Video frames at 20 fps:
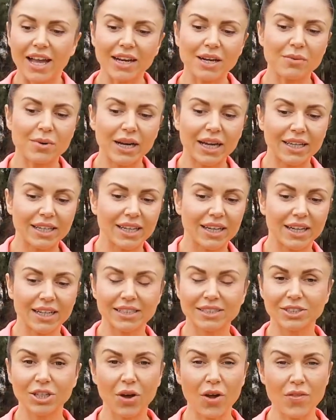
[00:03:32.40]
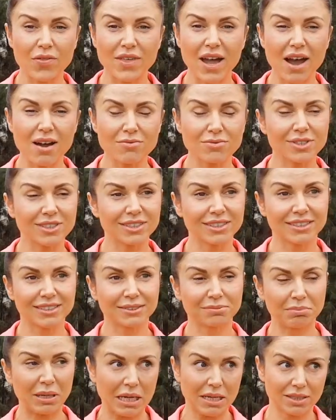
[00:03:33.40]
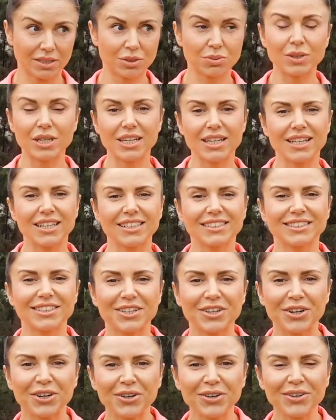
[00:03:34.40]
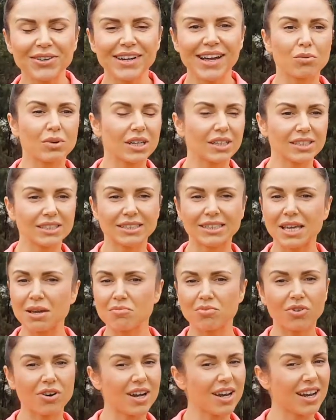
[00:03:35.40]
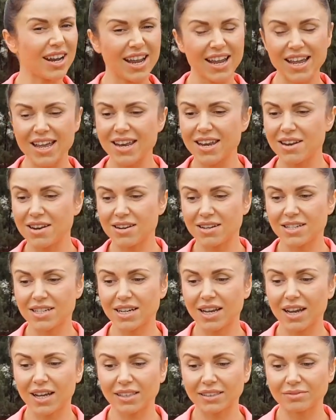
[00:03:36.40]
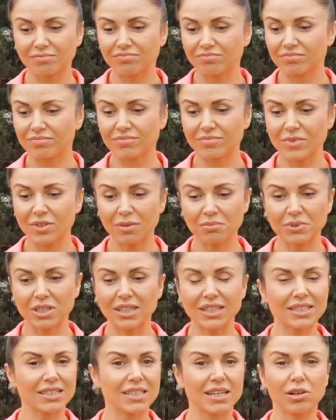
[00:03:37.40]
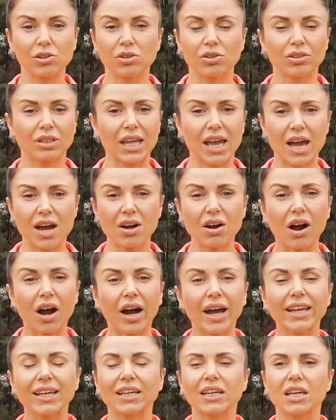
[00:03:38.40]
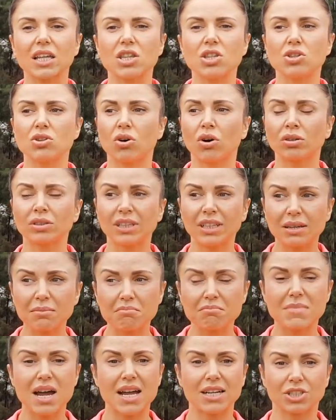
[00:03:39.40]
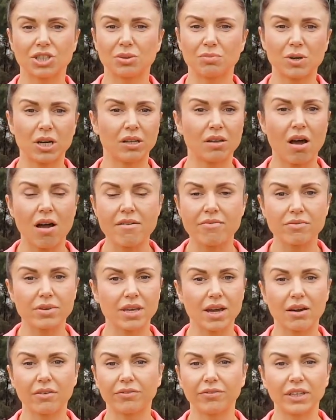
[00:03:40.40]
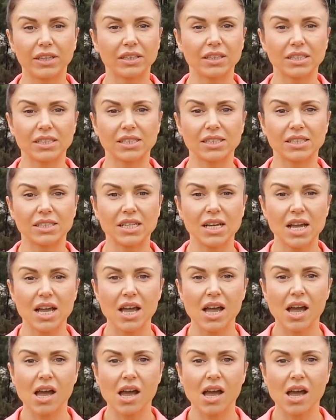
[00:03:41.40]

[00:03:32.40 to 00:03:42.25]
Anyway, so that was about 20 years ago. We're gonna skip right ahead, and I'm going to tell you now, I cannot imagine my life without fitness.